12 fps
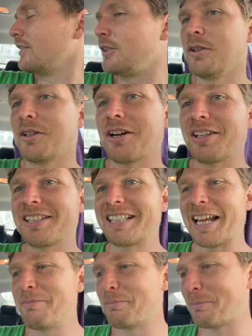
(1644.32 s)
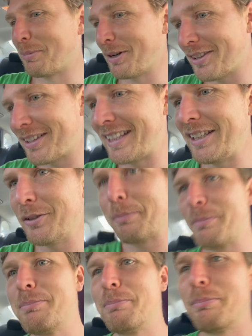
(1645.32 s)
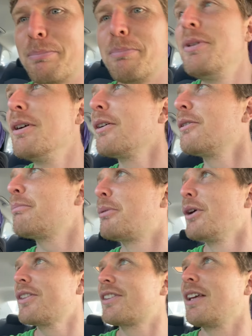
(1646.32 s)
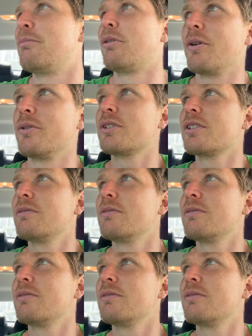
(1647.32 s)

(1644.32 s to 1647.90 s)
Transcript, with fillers: You got the same birth, your birthday bros.